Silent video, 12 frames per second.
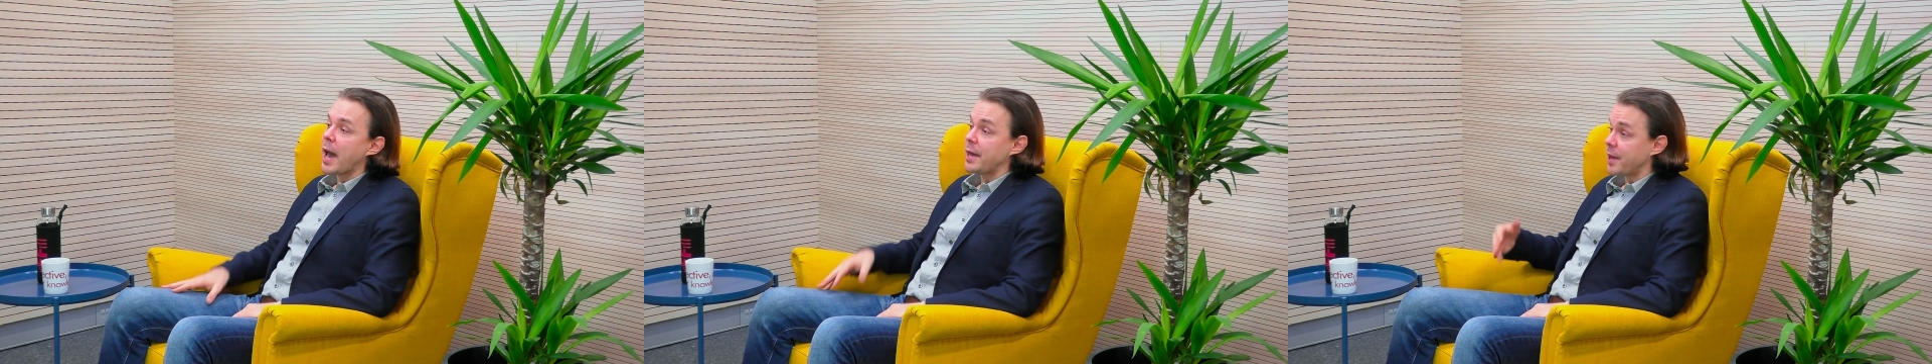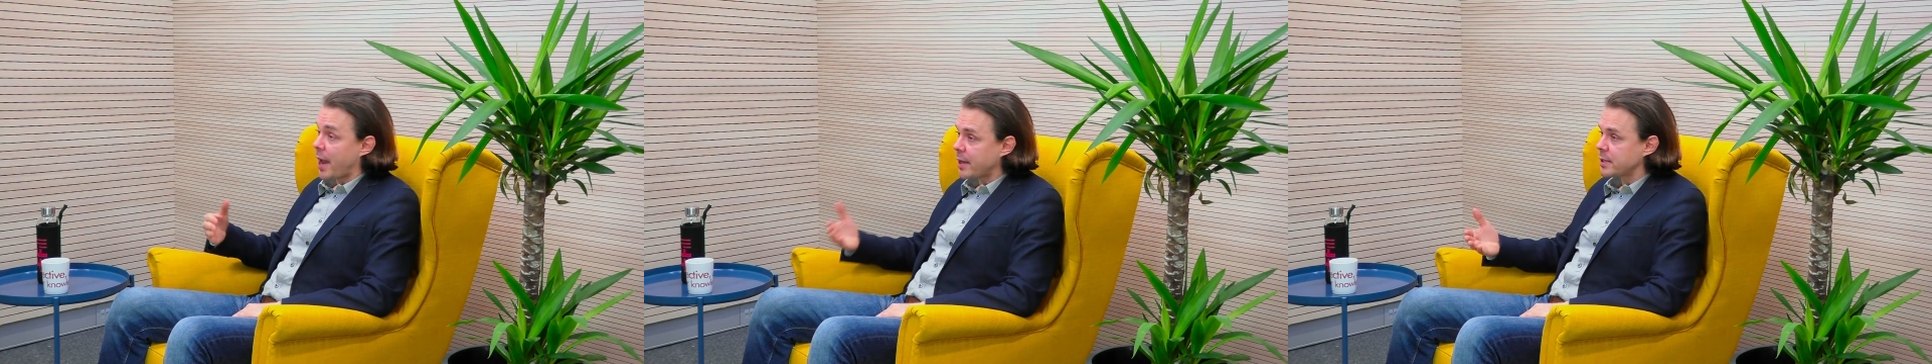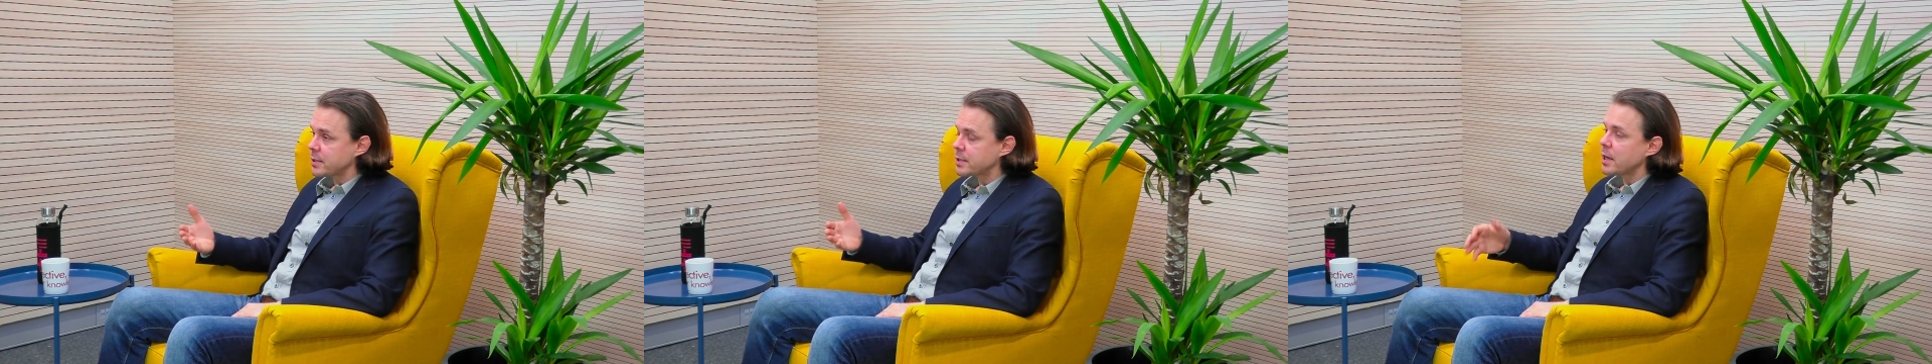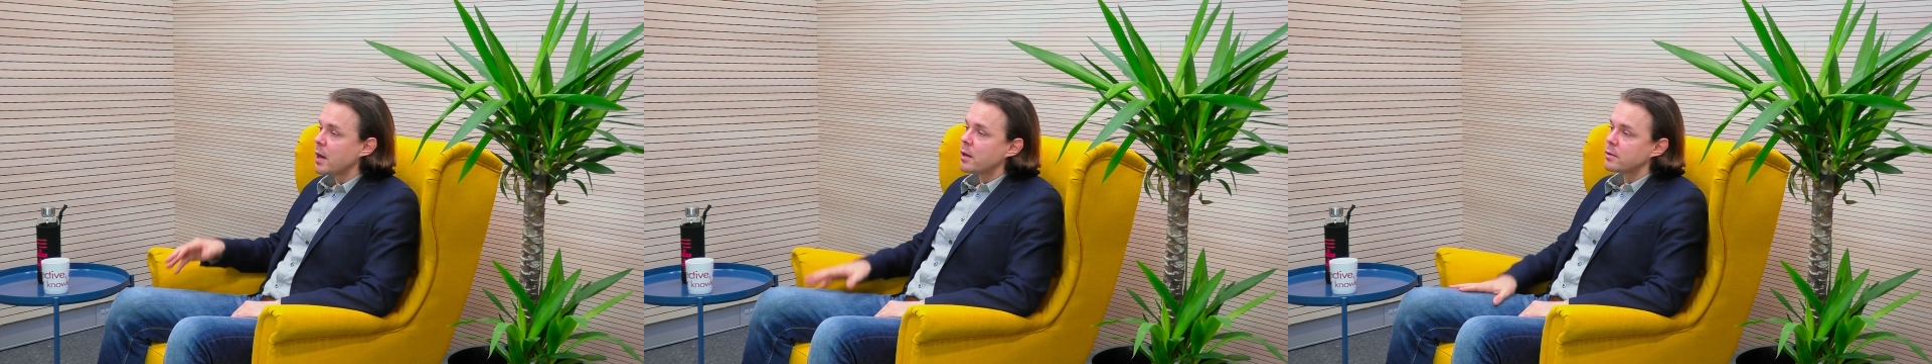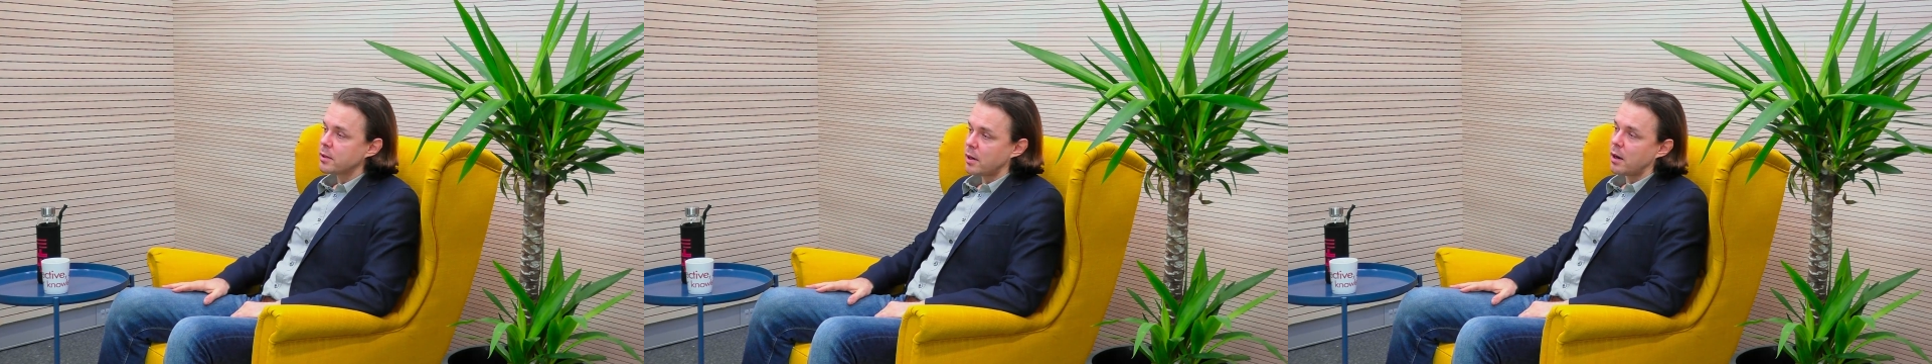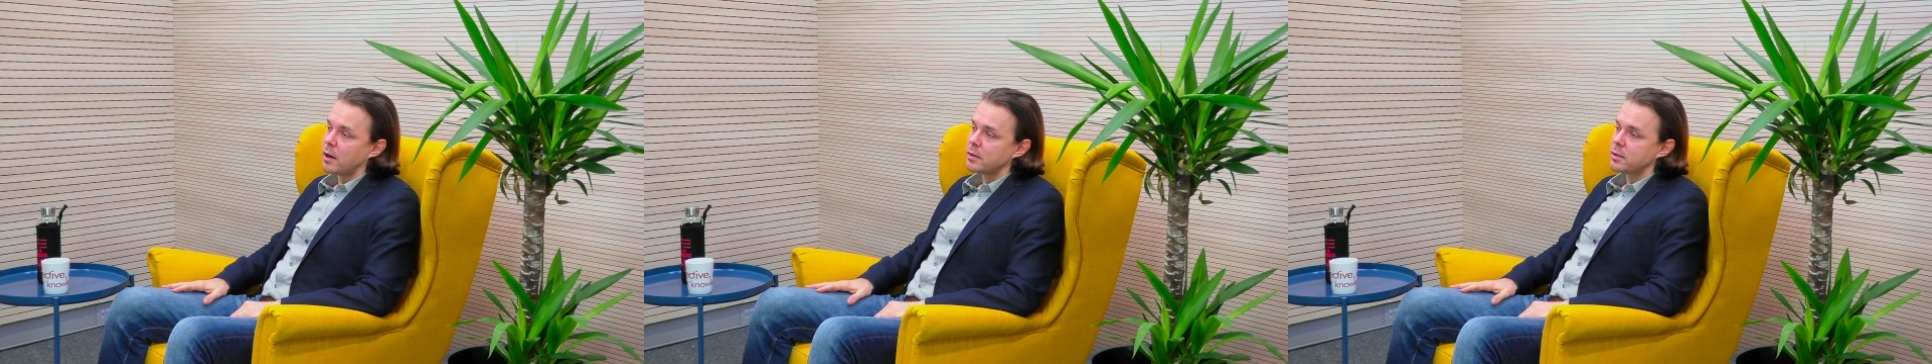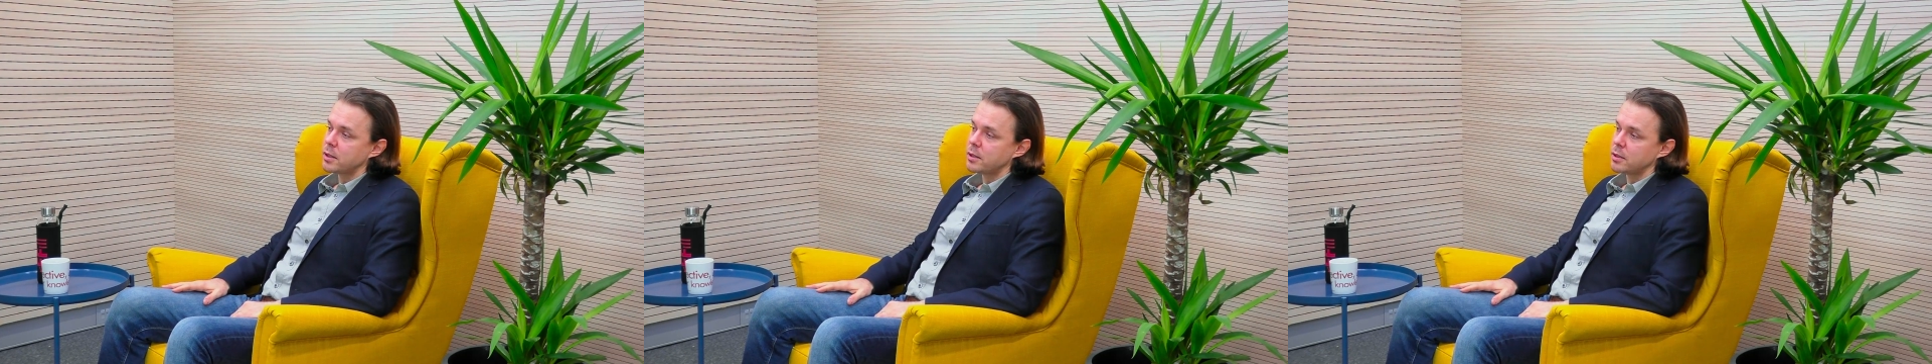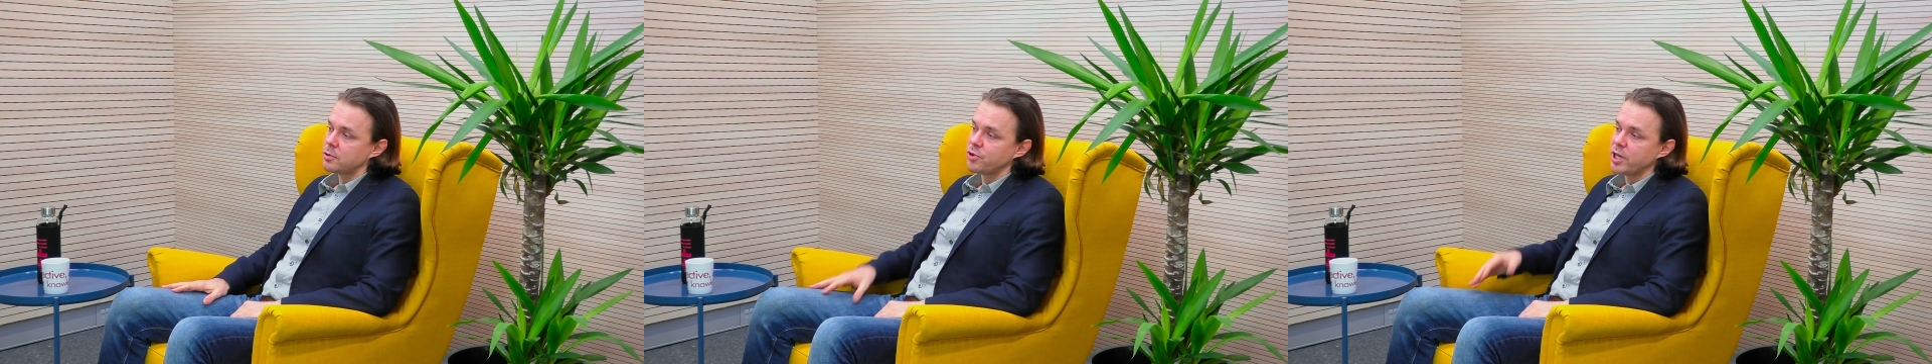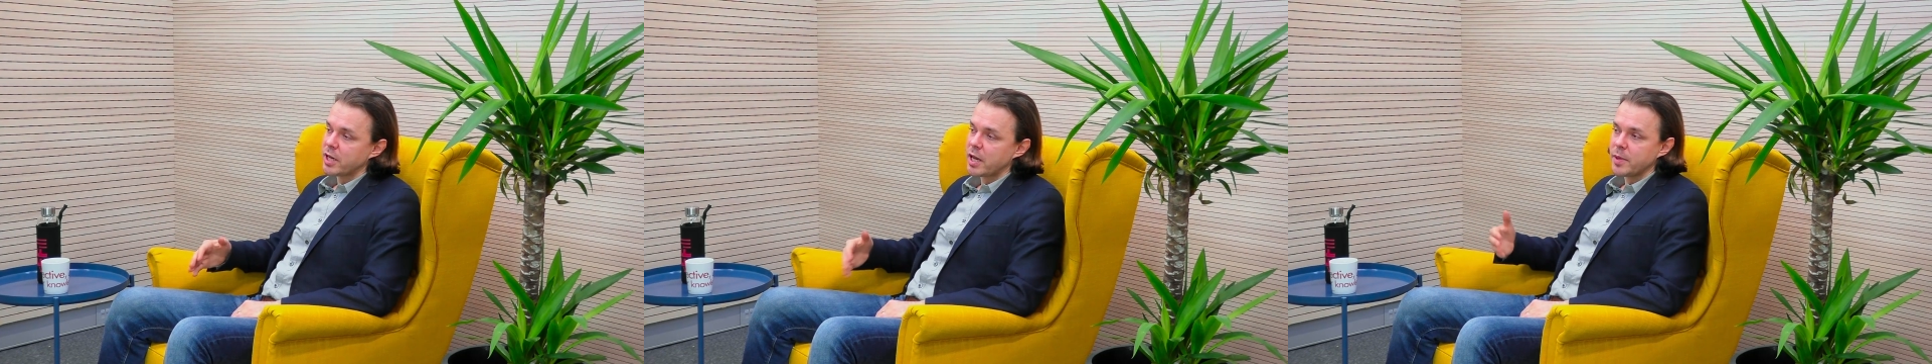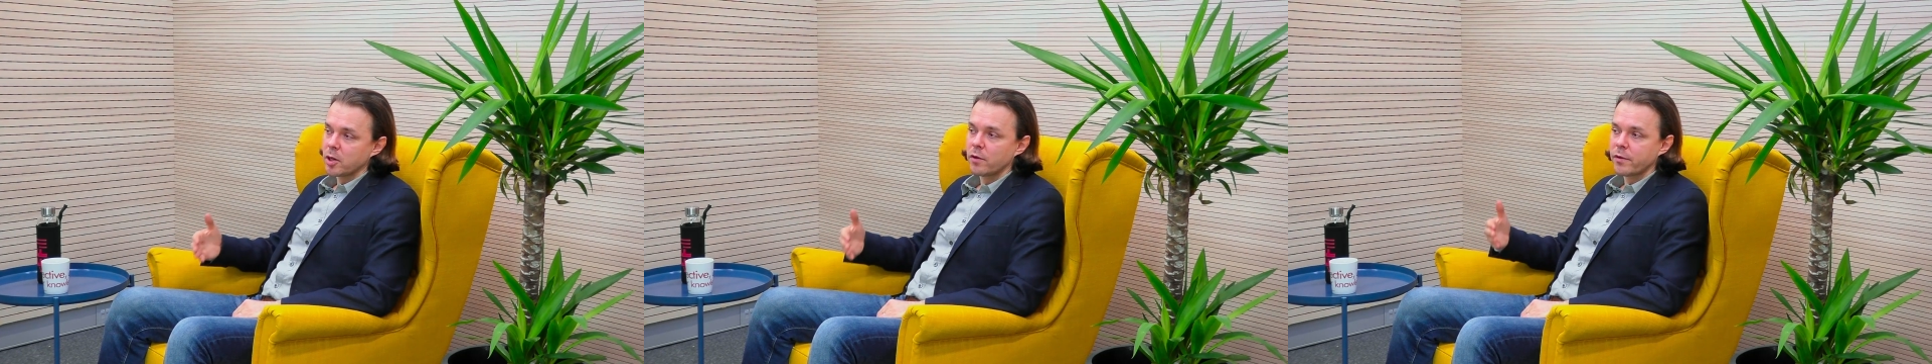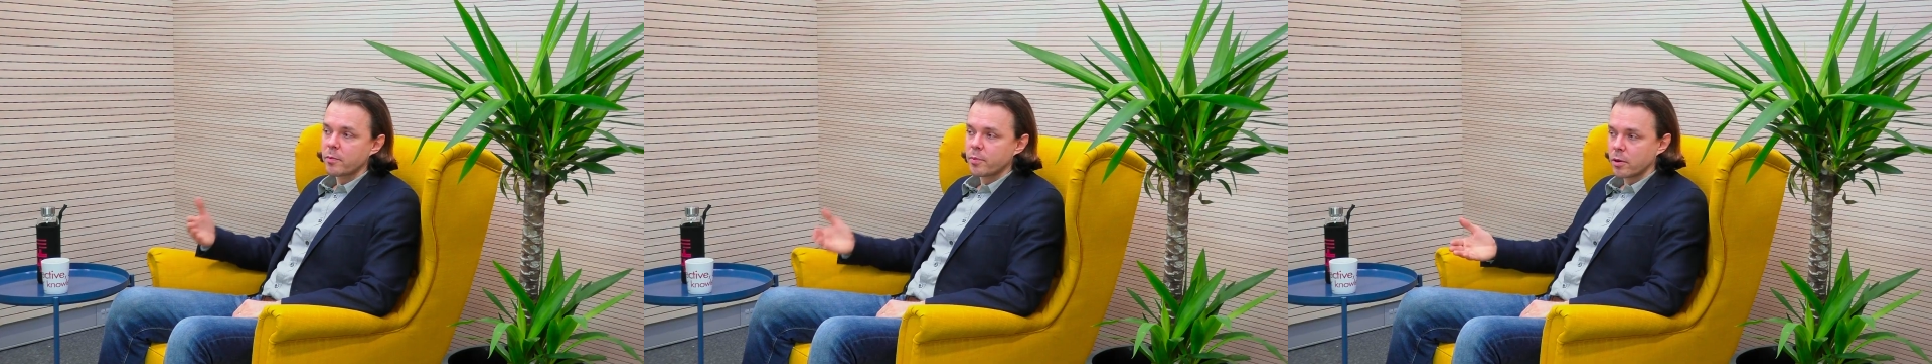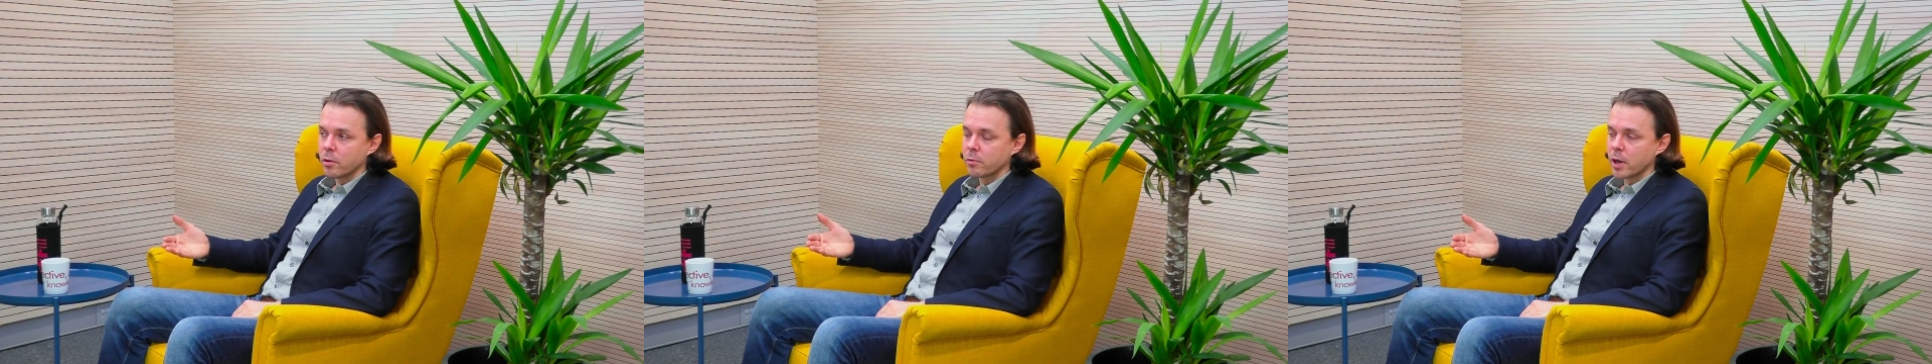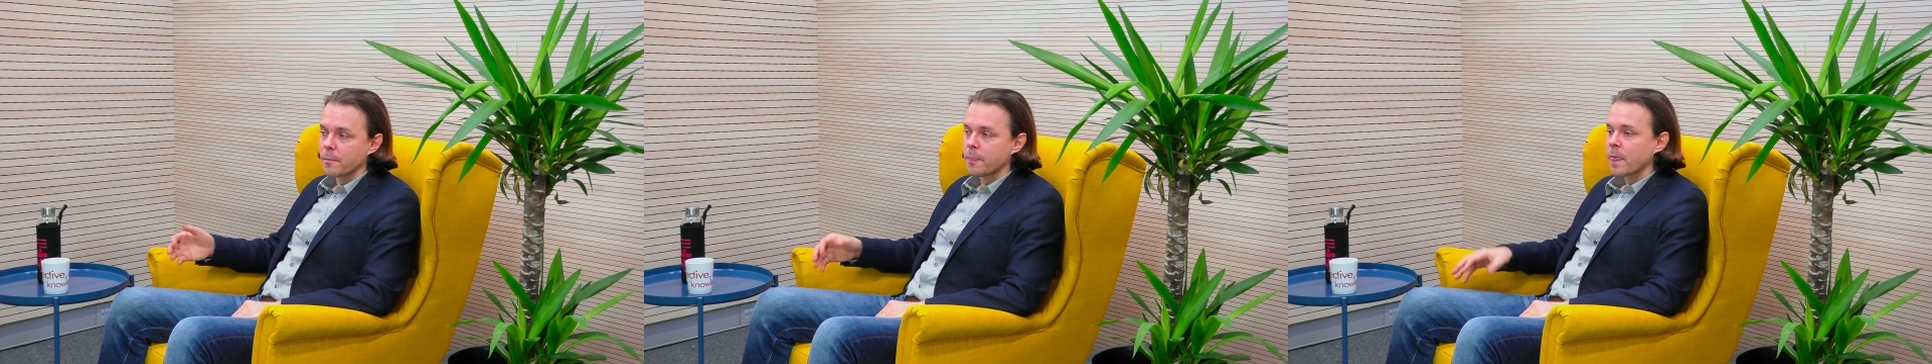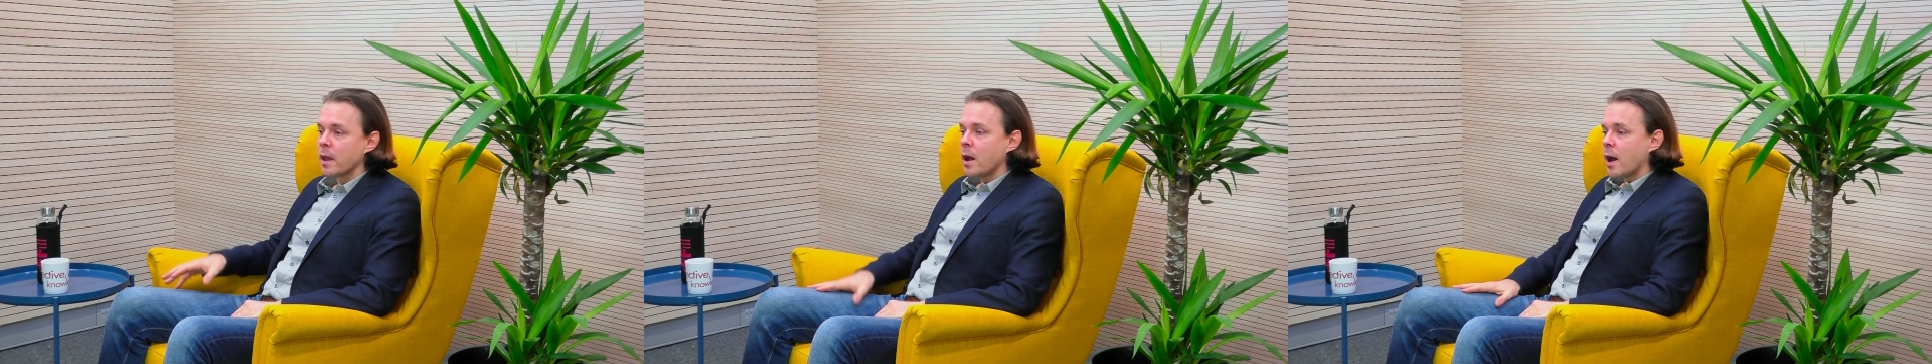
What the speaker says: and hence the renaming of our program.